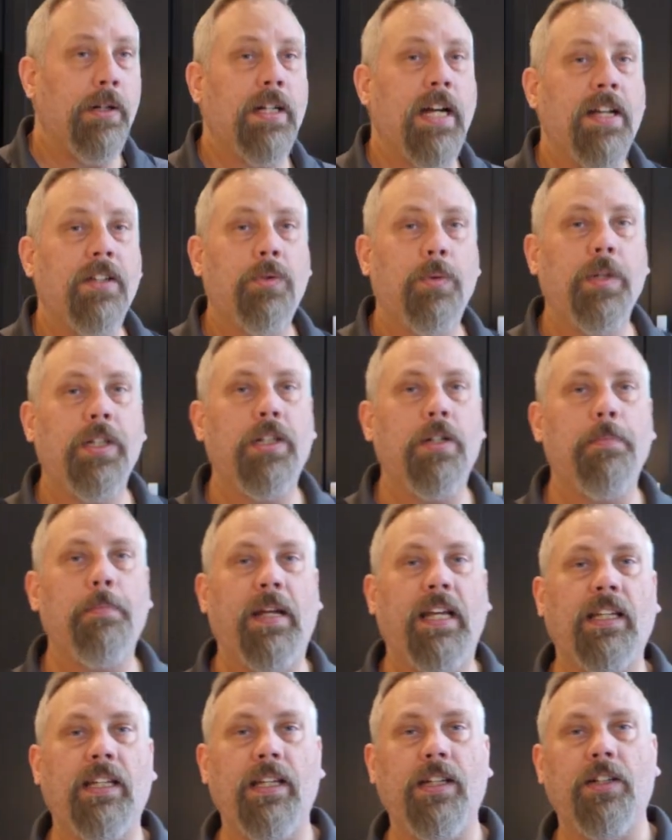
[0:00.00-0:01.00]
guys, when you're
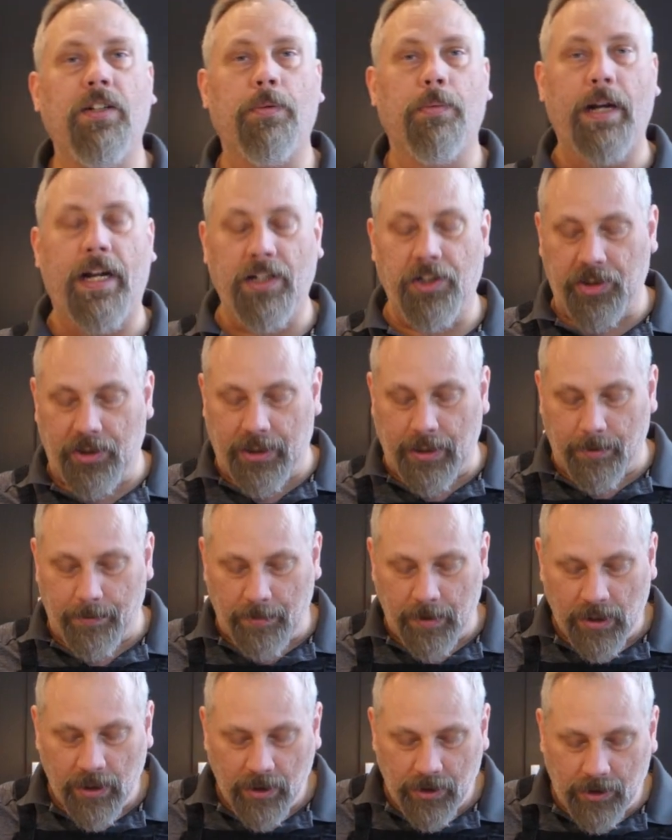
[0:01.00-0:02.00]
making your ranch
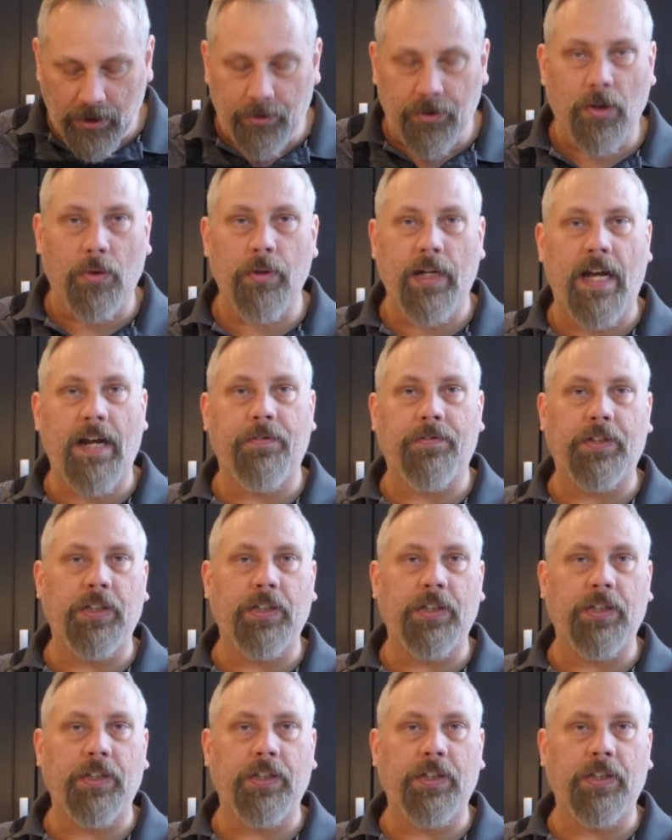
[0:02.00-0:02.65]
dip, you don't have